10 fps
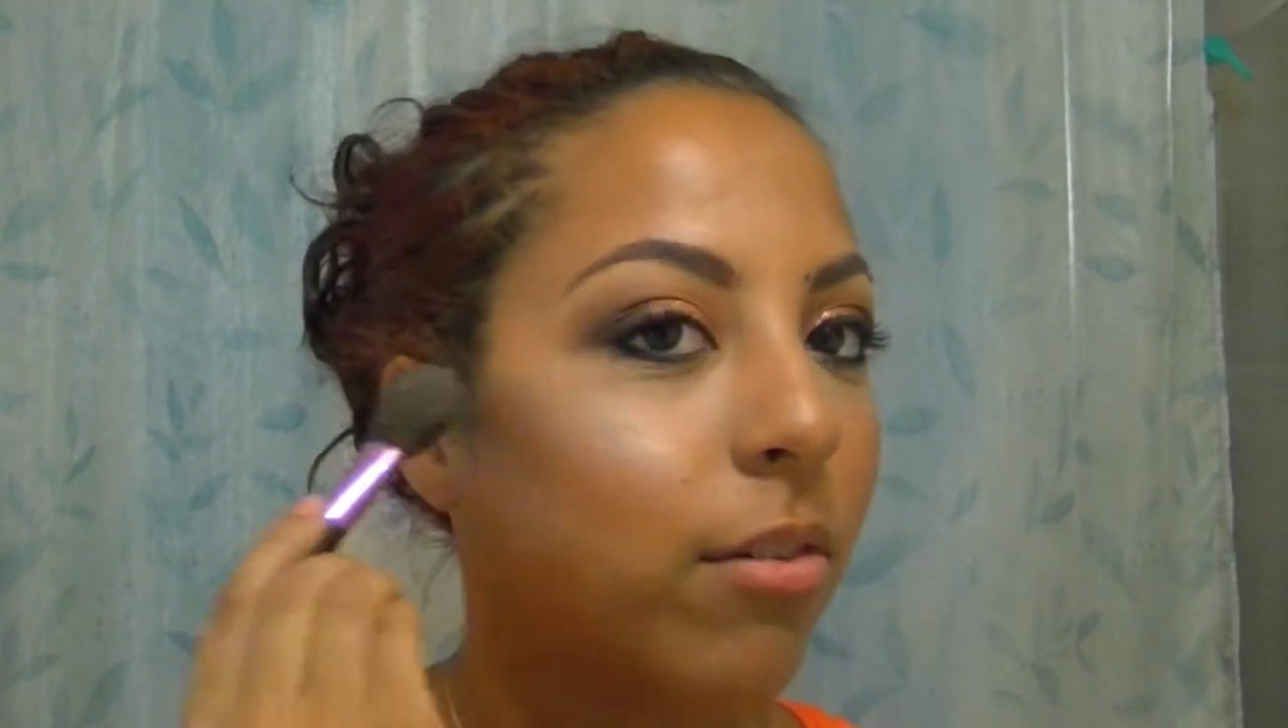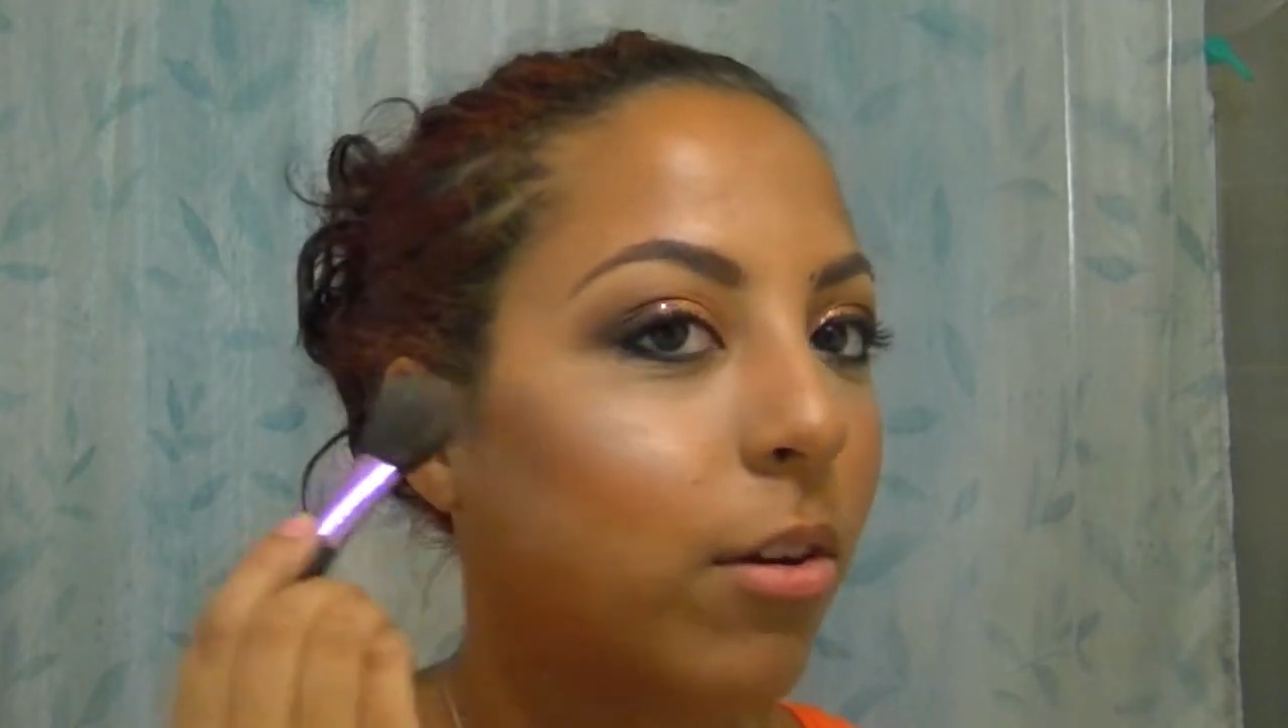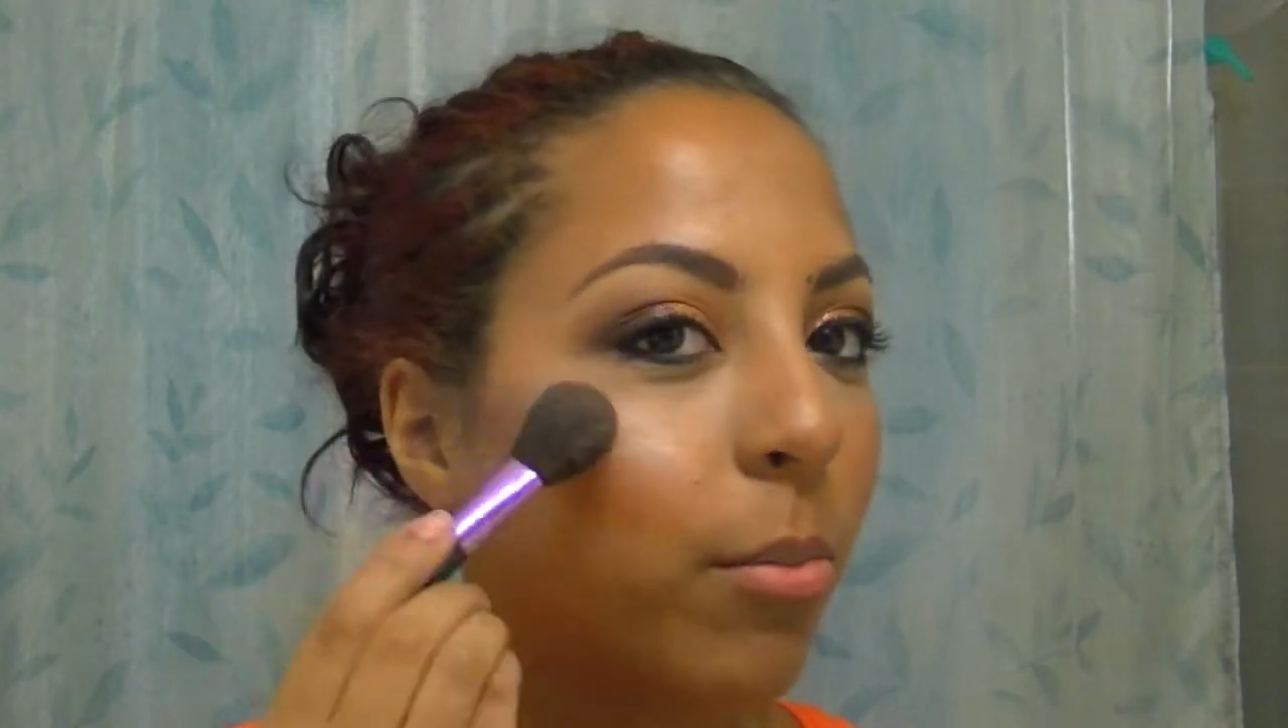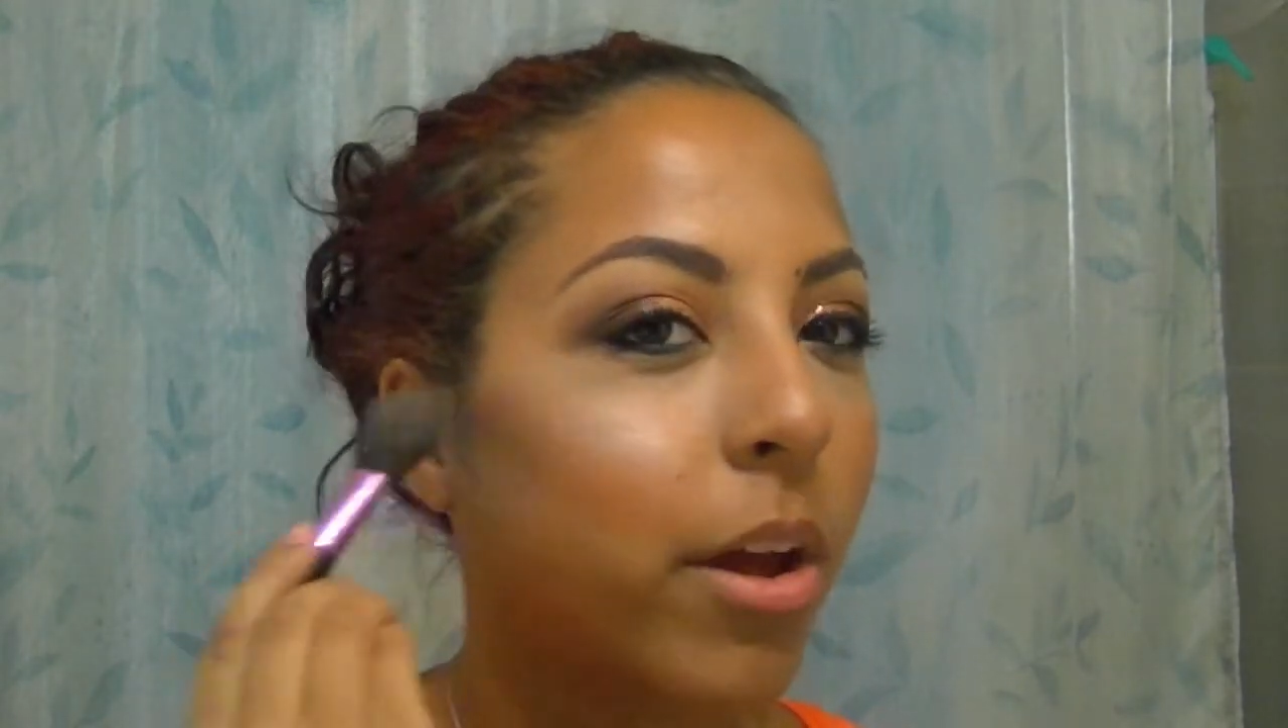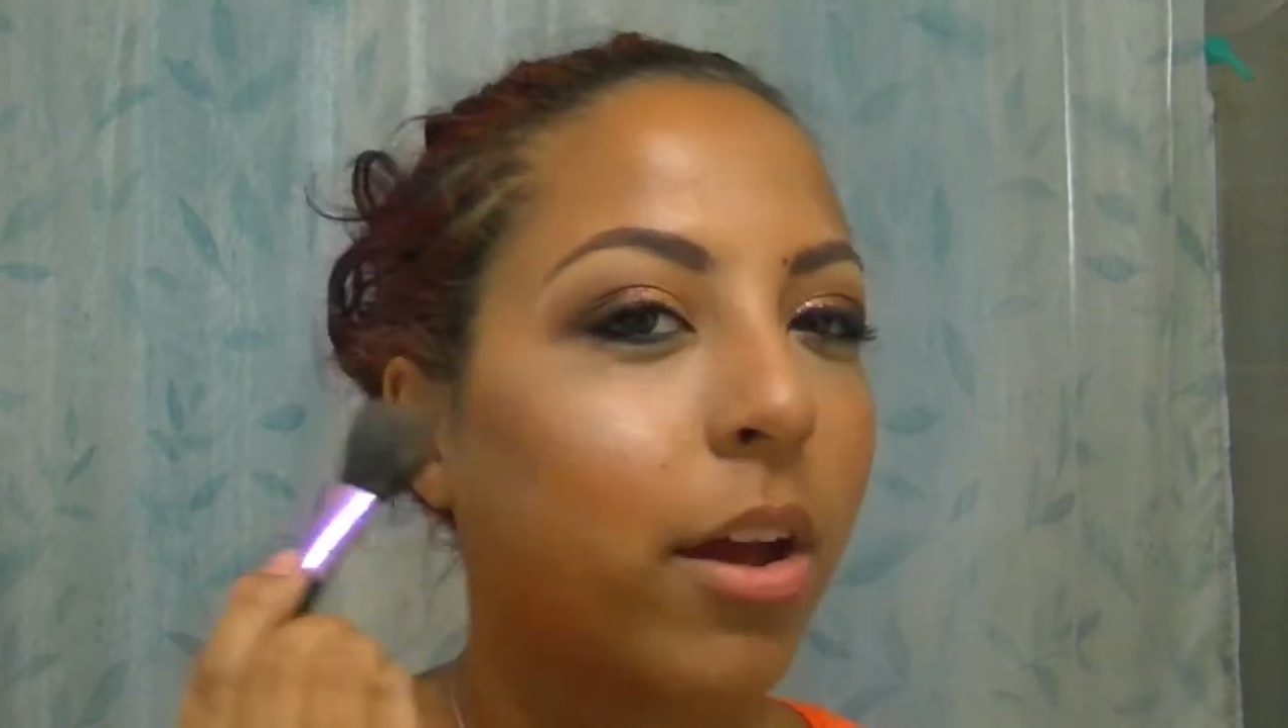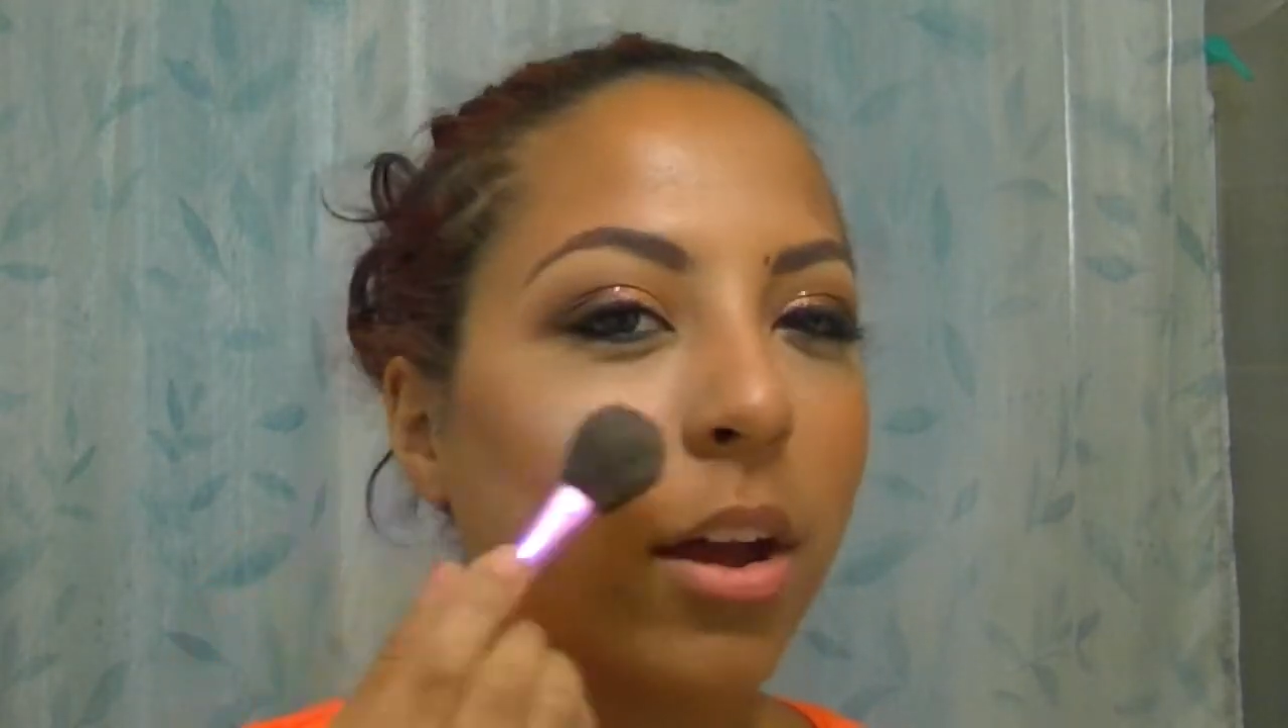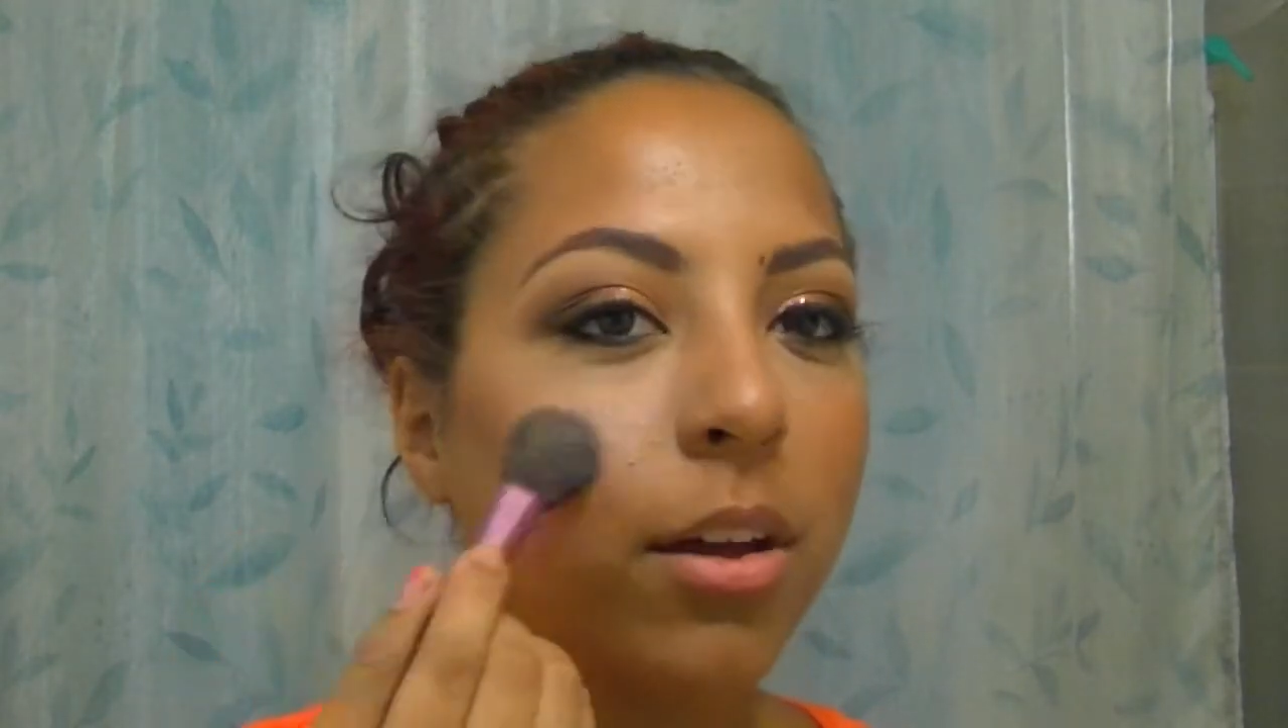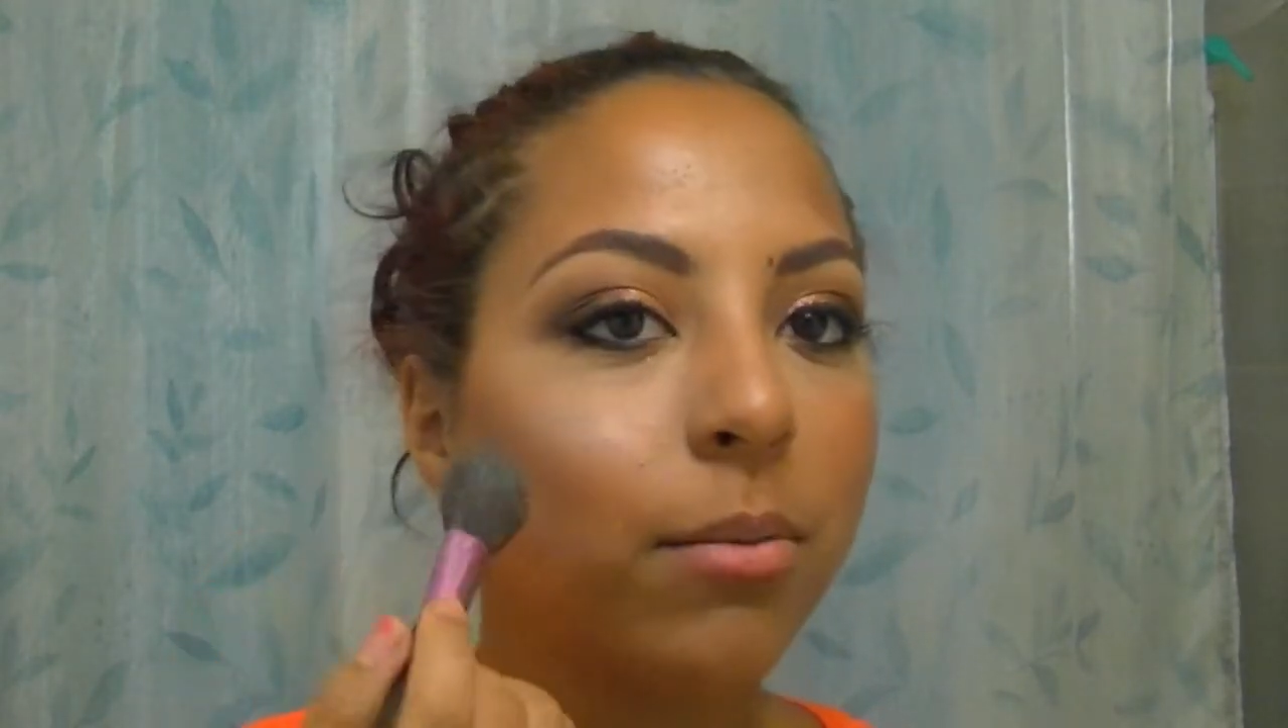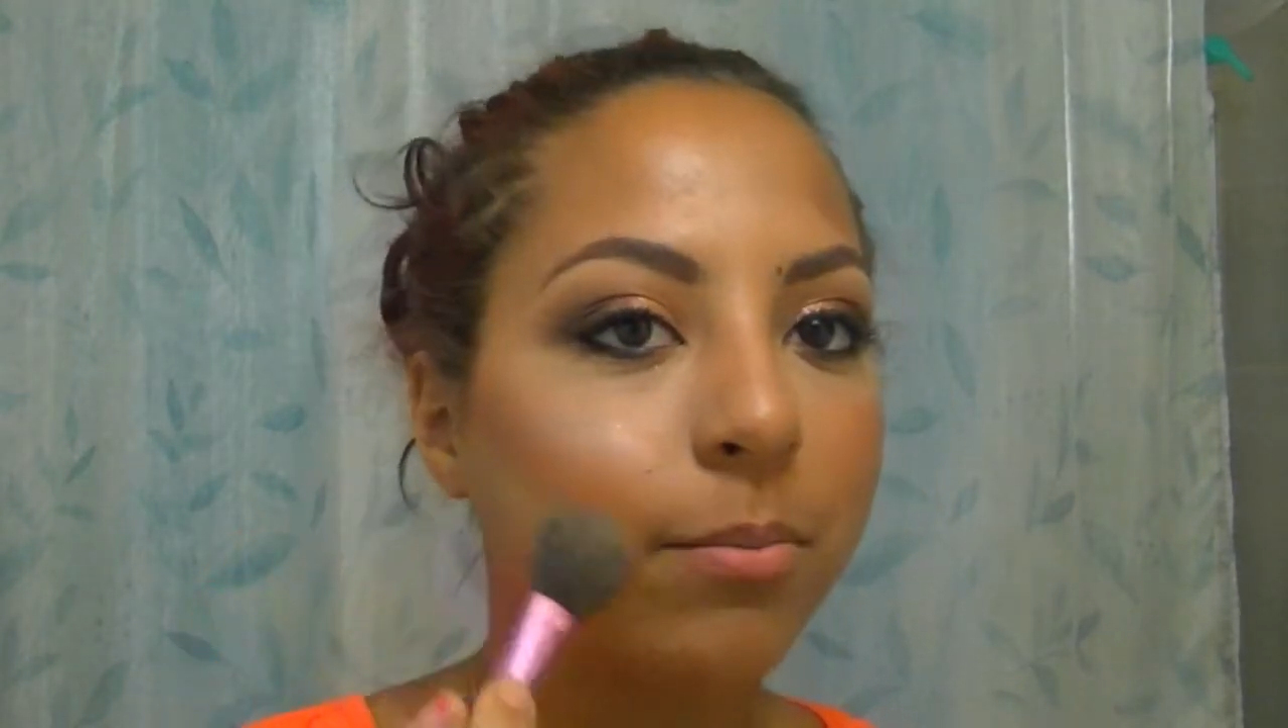under my eye.